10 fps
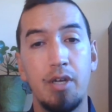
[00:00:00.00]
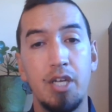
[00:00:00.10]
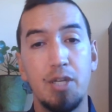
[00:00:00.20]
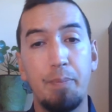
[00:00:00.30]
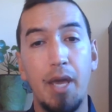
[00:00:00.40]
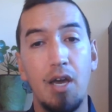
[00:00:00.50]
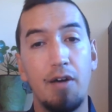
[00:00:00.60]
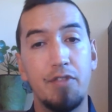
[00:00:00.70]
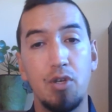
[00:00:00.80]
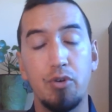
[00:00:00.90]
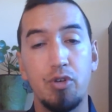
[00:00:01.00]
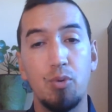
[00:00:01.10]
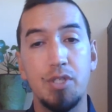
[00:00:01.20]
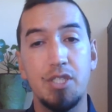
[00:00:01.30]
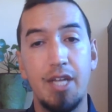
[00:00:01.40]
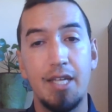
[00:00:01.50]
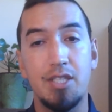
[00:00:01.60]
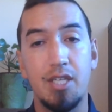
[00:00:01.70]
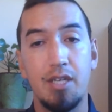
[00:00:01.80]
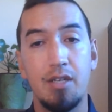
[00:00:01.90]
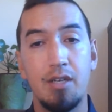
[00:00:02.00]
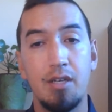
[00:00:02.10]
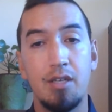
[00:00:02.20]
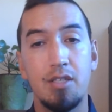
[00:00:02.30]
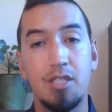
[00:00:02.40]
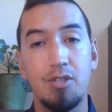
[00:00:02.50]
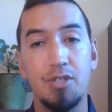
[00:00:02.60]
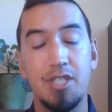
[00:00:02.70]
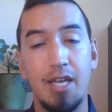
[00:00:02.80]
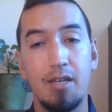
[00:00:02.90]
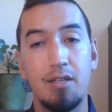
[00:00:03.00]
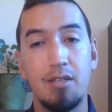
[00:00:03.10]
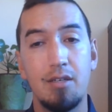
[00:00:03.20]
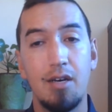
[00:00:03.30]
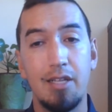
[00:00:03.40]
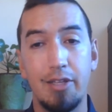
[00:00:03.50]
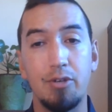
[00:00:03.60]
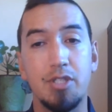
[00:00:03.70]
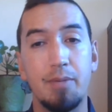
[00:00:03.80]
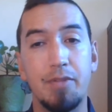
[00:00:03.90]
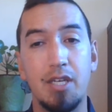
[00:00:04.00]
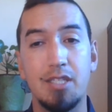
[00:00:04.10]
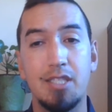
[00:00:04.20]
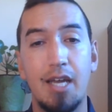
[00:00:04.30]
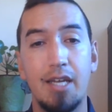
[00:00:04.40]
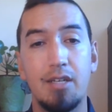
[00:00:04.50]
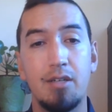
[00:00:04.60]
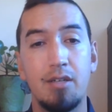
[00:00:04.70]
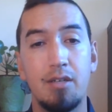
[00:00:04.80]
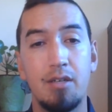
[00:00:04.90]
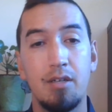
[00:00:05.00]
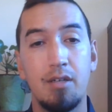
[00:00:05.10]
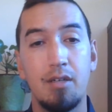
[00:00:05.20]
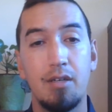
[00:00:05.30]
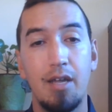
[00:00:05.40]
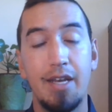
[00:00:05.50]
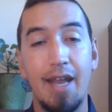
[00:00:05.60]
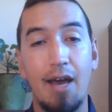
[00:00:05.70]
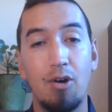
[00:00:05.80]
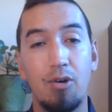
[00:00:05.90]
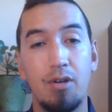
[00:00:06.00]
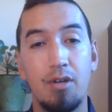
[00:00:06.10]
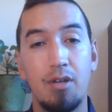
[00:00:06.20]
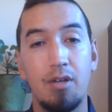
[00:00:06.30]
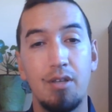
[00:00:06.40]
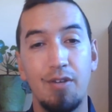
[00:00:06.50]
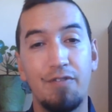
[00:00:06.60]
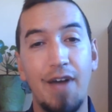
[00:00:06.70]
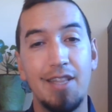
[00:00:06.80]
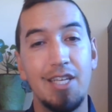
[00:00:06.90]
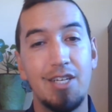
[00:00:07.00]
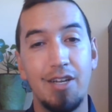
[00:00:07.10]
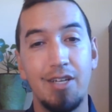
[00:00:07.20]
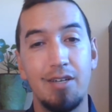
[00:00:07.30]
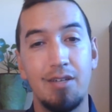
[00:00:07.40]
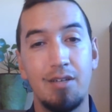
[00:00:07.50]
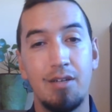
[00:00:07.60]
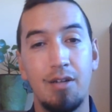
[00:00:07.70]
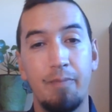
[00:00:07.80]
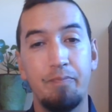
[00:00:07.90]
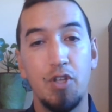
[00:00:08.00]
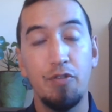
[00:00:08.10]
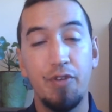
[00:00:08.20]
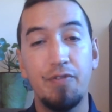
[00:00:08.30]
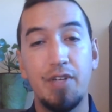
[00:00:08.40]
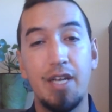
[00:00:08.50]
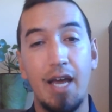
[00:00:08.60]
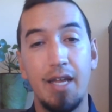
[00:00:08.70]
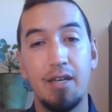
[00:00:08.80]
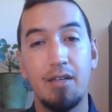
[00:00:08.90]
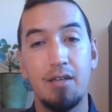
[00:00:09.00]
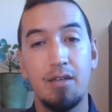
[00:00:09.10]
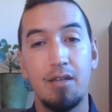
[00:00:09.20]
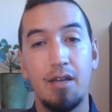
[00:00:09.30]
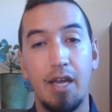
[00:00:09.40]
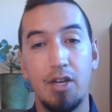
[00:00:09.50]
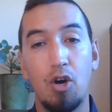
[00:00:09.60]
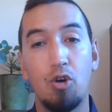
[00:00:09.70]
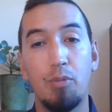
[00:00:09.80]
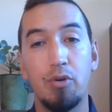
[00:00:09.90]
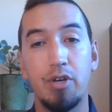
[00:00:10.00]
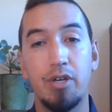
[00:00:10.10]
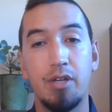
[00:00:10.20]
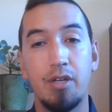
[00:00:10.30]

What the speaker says: to pay off the older one's debts and still set a little something aside. And now, you've finally done it. You're 59 and a homeowner.